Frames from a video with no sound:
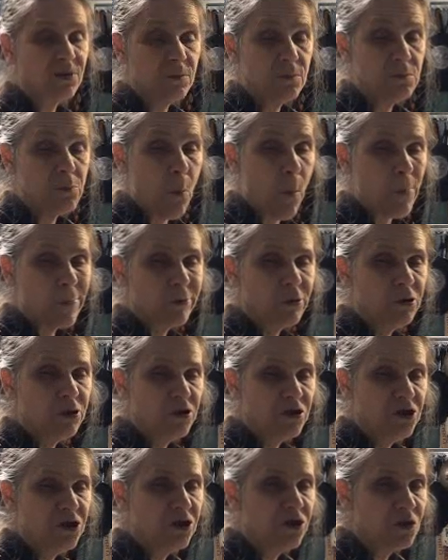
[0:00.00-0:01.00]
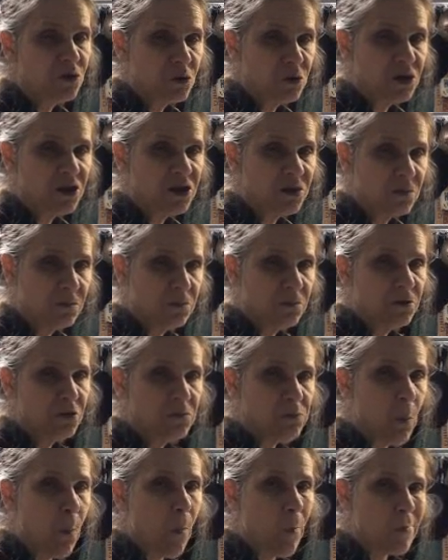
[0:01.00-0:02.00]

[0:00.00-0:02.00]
some good deals with some